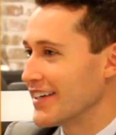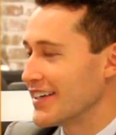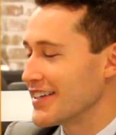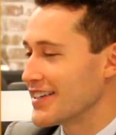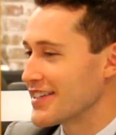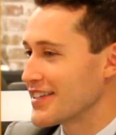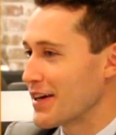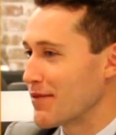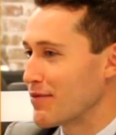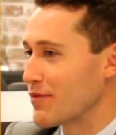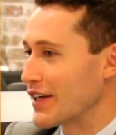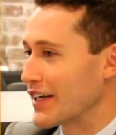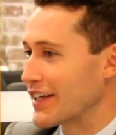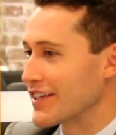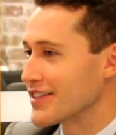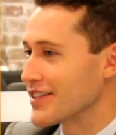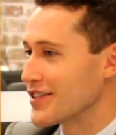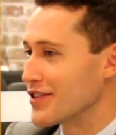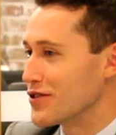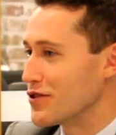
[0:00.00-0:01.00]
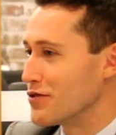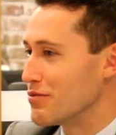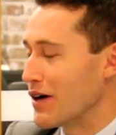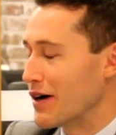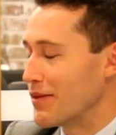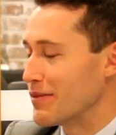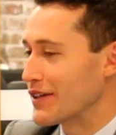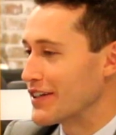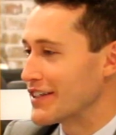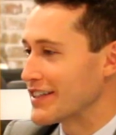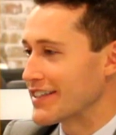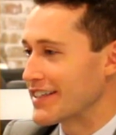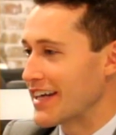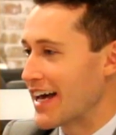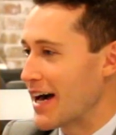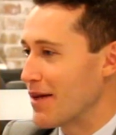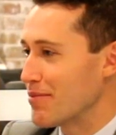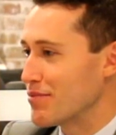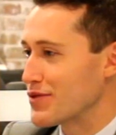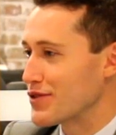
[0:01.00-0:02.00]
Some things you do might be just
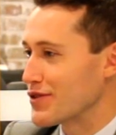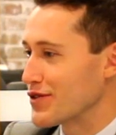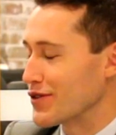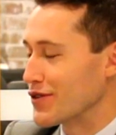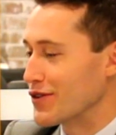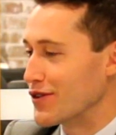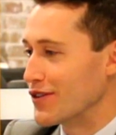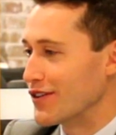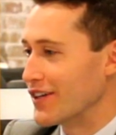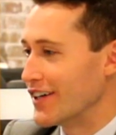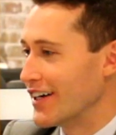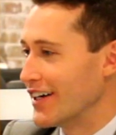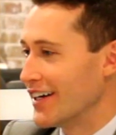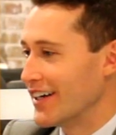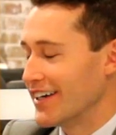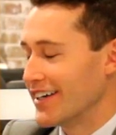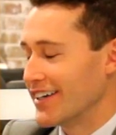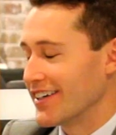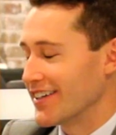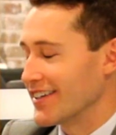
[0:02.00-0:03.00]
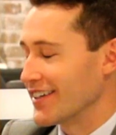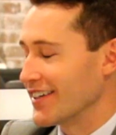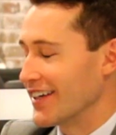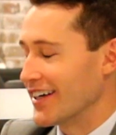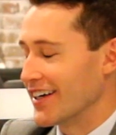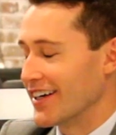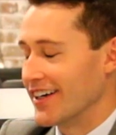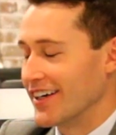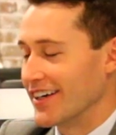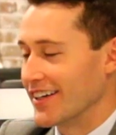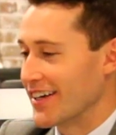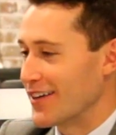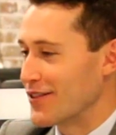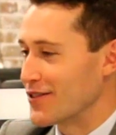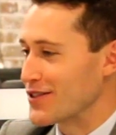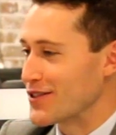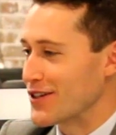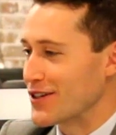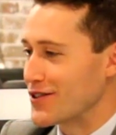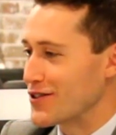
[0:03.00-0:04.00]
absolute, "Oh, that
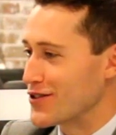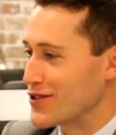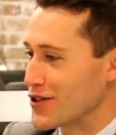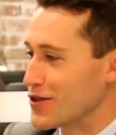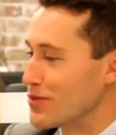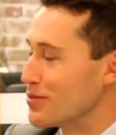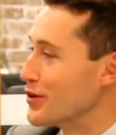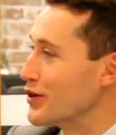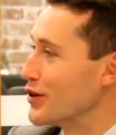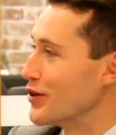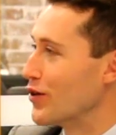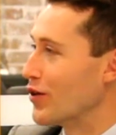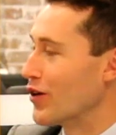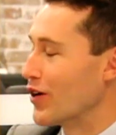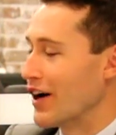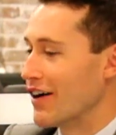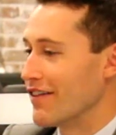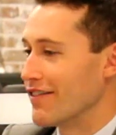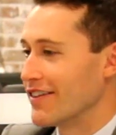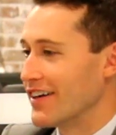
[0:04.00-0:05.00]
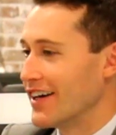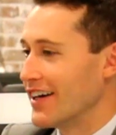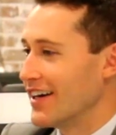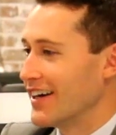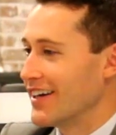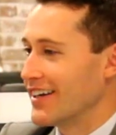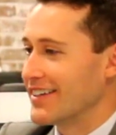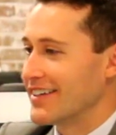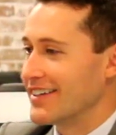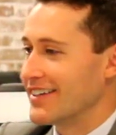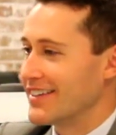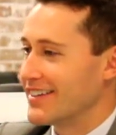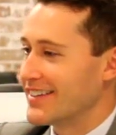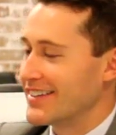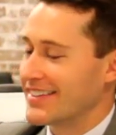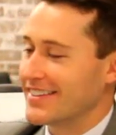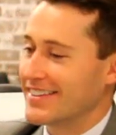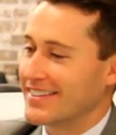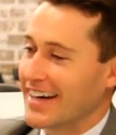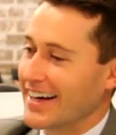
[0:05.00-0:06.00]
was so stupid," or "I've
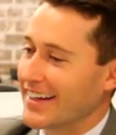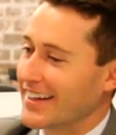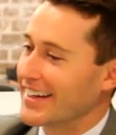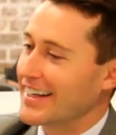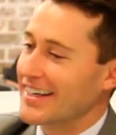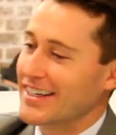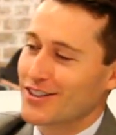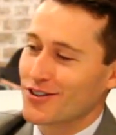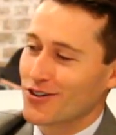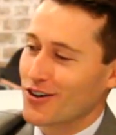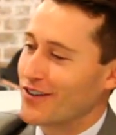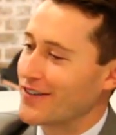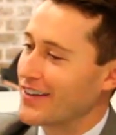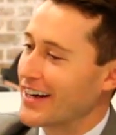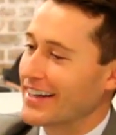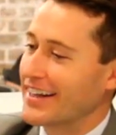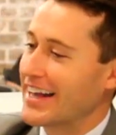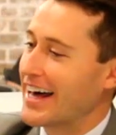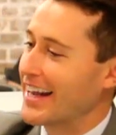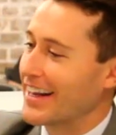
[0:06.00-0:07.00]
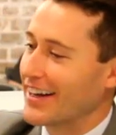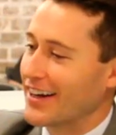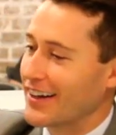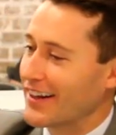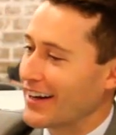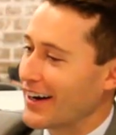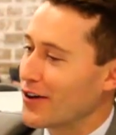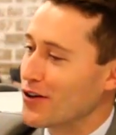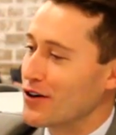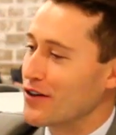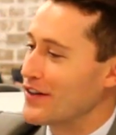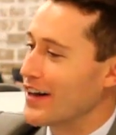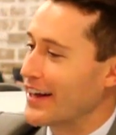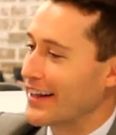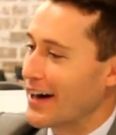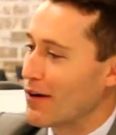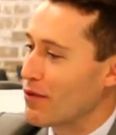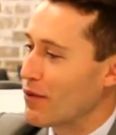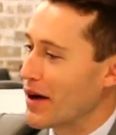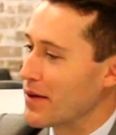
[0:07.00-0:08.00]
done this or I've done that and that could have done
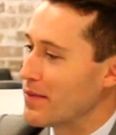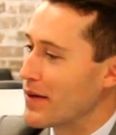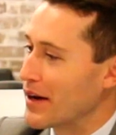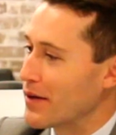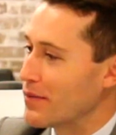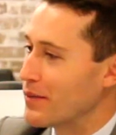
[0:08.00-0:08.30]
that way better."